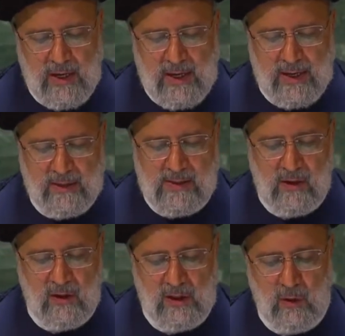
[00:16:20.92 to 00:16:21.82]
the
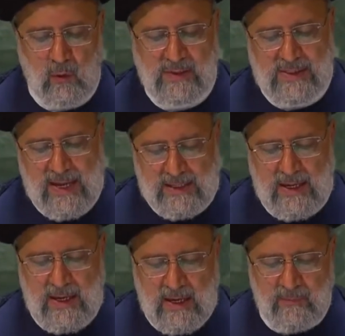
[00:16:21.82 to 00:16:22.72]
future prospects of
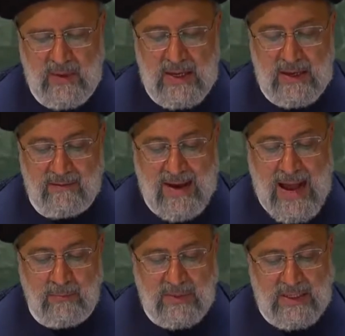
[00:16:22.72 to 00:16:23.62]
the region can be
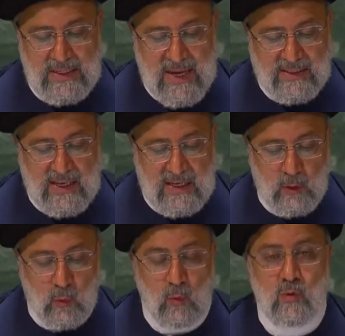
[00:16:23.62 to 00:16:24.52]
secured through the
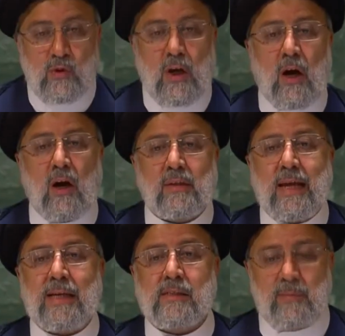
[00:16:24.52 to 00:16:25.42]
cultivation of
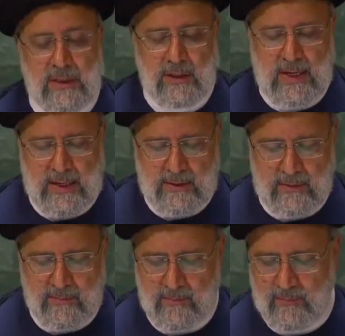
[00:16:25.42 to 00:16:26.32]
profound
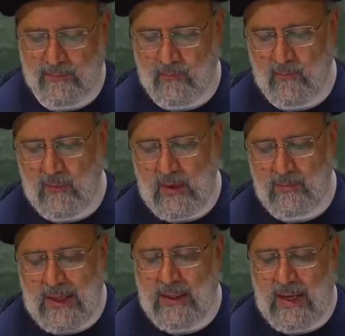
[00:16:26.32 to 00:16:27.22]
mutual
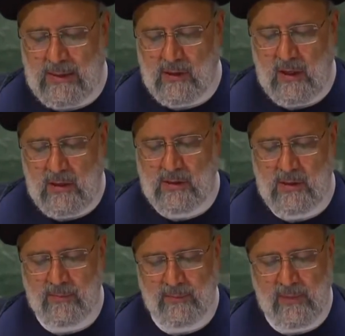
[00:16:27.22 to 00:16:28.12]
political trust,
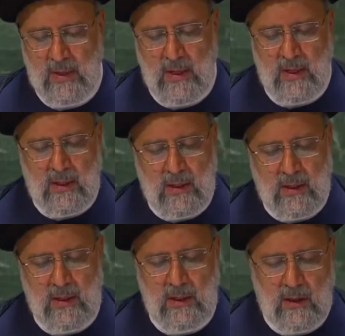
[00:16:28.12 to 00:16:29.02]
fostering
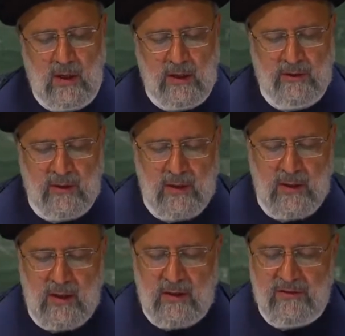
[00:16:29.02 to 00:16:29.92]
extensive
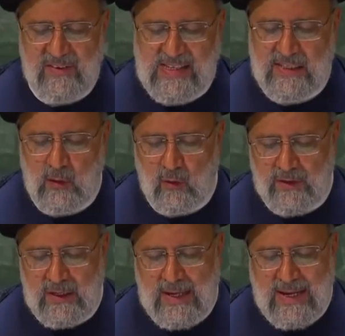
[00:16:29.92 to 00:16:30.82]
economic cooperation
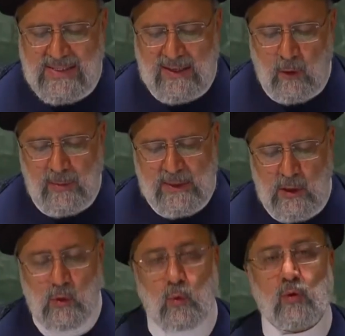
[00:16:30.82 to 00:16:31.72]
and
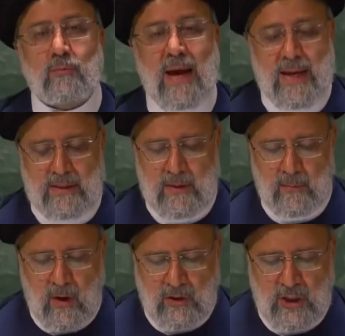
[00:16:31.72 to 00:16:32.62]
establishing indigenous
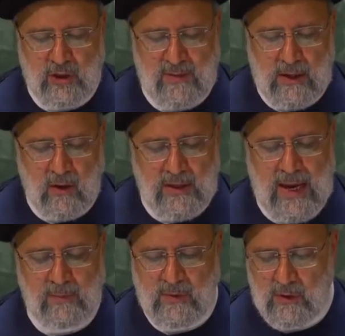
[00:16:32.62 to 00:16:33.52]
security
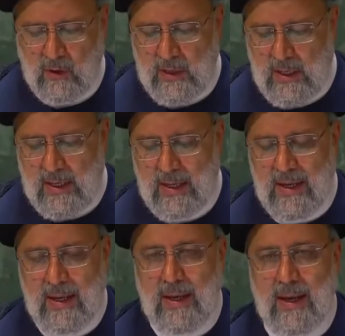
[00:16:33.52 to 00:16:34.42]
measures.
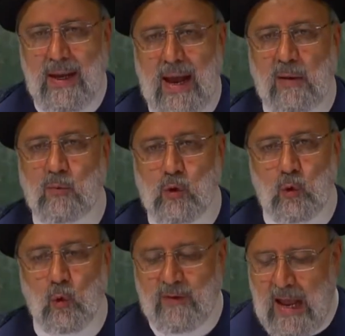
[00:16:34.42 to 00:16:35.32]
In alignment
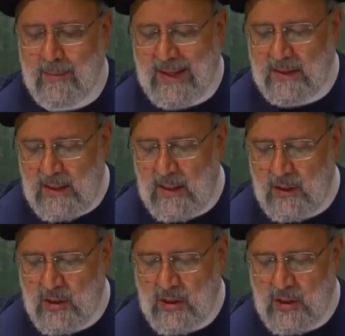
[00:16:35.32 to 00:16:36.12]
with this vision,